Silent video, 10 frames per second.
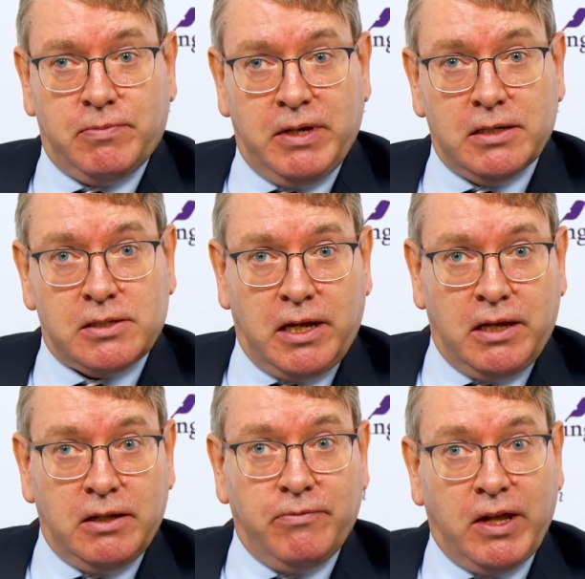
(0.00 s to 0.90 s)
We yesterday
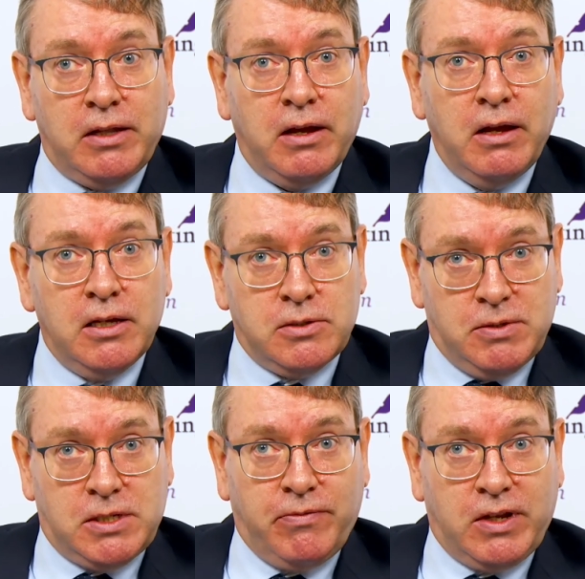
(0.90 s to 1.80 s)
had an event
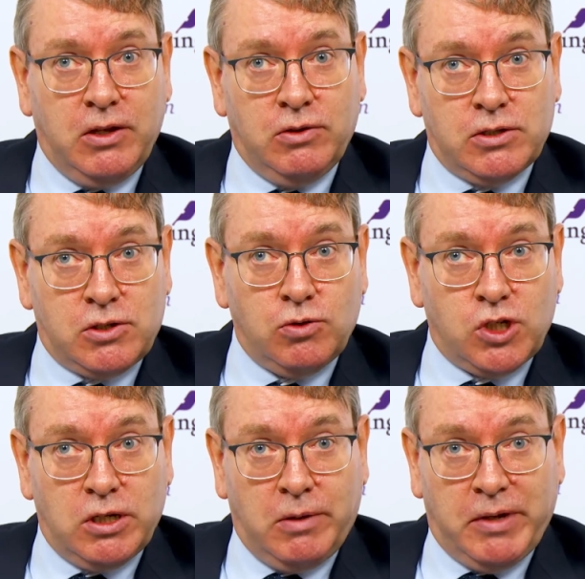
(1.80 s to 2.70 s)
specifically on the
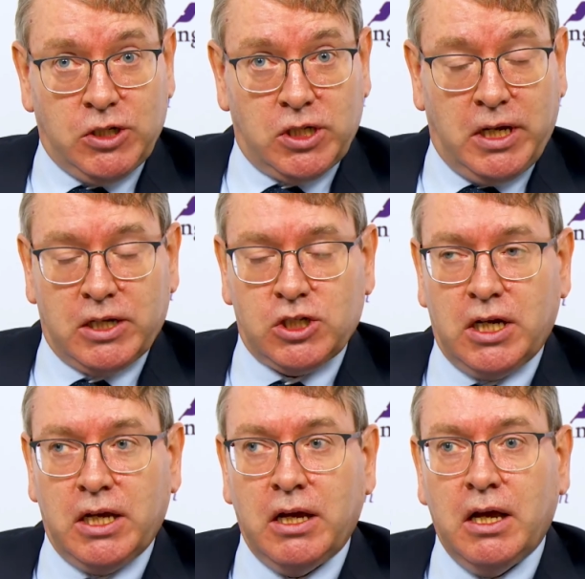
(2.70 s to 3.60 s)
social dimension, actually.